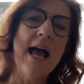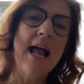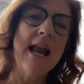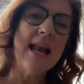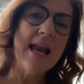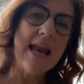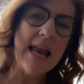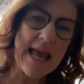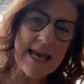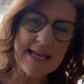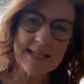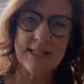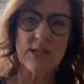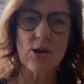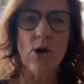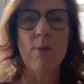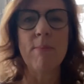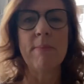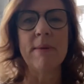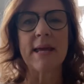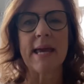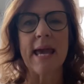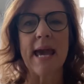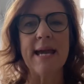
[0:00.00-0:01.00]
less
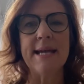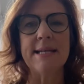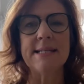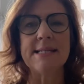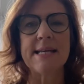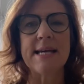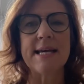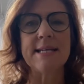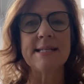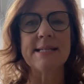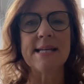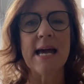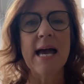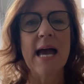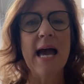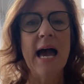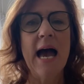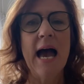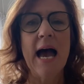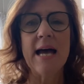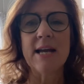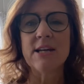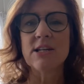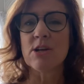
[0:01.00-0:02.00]
complicated,
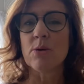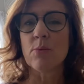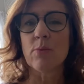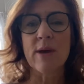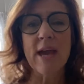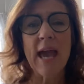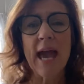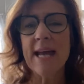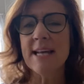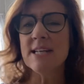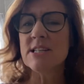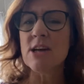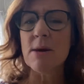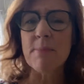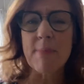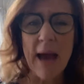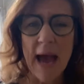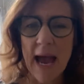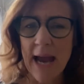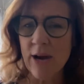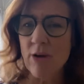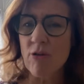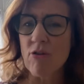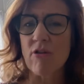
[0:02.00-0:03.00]
and we end up
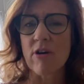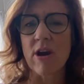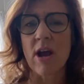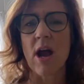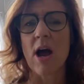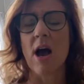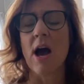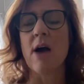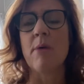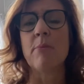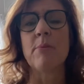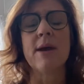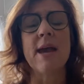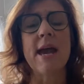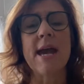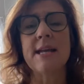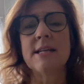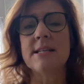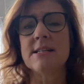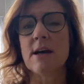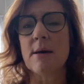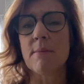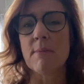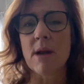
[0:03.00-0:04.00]
angrier, and we
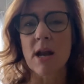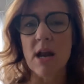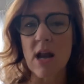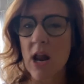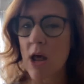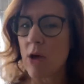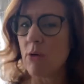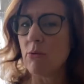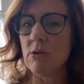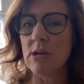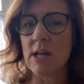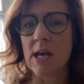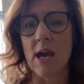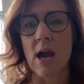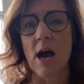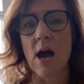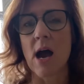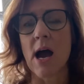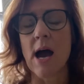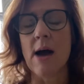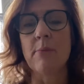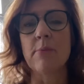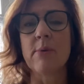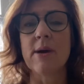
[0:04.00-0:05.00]
end up
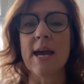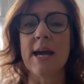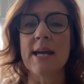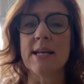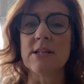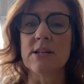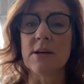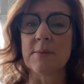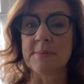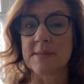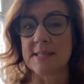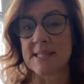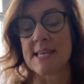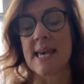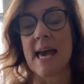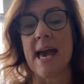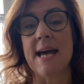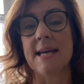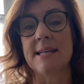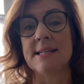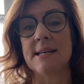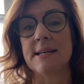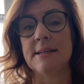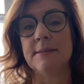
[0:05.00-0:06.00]
lonelier, and we end up
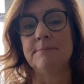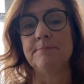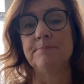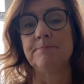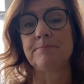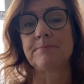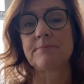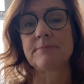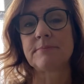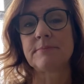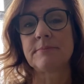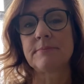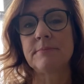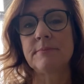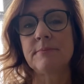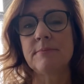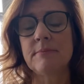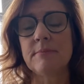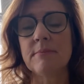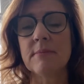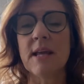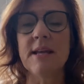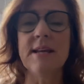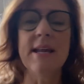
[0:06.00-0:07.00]
scareder.
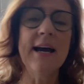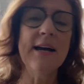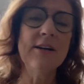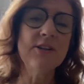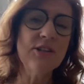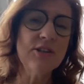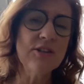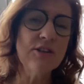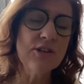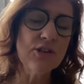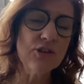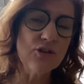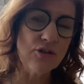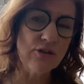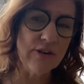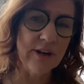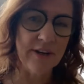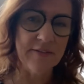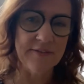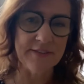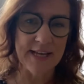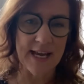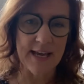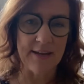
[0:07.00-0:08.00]
Now to the story
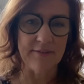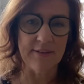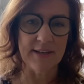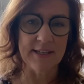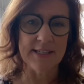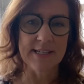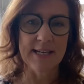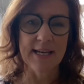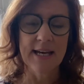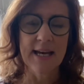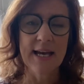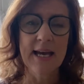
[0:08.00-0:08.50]
of David.